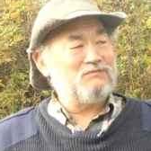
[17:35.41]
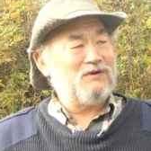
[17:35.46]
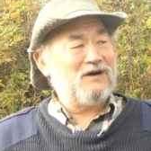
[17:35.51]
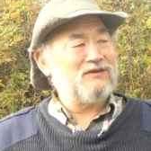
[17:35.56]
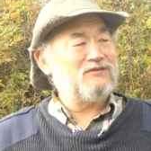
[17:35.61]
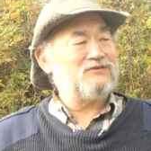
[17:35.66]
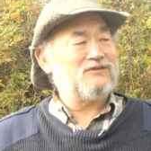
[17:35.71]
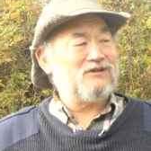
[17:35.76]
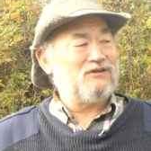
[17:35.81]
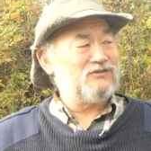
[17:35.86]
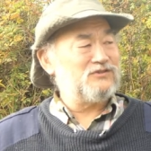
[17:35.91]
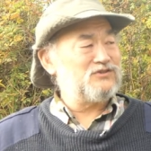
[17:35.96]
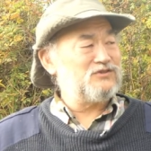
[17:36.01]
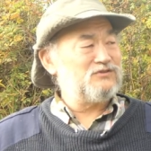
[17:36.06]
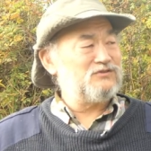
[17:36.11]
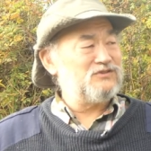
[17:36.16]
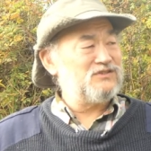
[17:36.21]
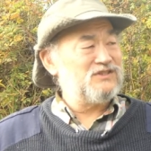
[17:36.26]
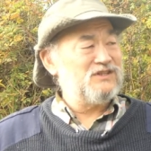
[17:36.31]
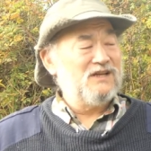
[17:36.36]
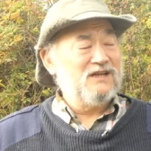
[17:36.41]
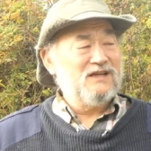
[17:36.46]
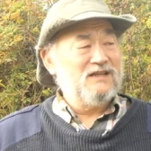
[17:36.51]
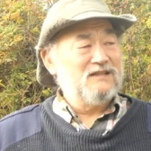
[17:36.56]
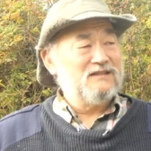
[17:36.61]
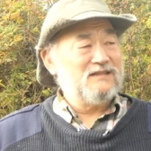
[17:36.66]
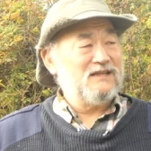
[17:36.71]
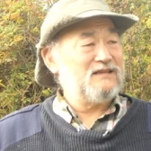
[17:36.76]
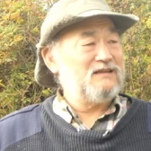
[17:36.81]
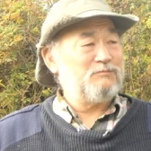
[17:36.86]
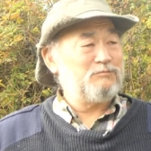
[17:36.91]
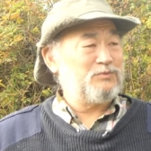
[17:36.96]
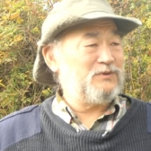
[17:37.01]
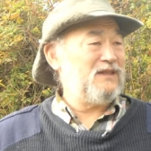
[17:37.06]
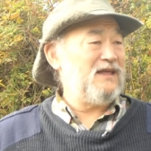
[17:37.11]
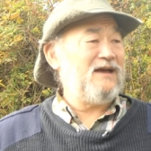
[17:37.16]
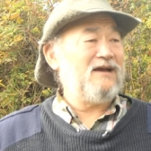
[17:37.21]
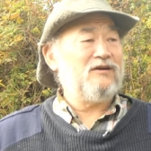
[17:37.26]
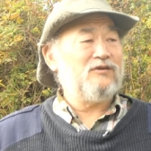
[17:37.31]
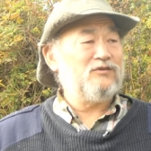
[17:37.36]
monocultures that get
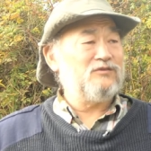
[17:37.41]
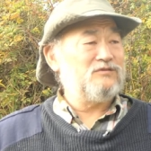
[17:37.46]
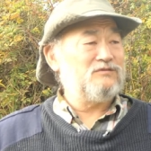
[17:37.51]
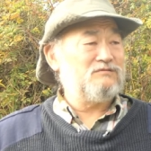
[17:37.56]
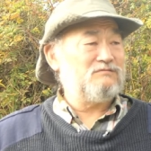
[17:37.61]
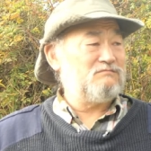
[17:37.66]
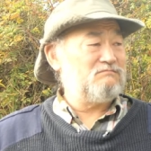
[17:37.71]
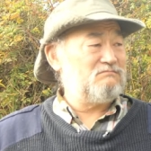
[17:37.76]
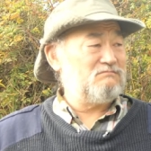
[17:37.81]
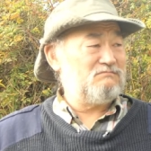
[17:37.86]
plowed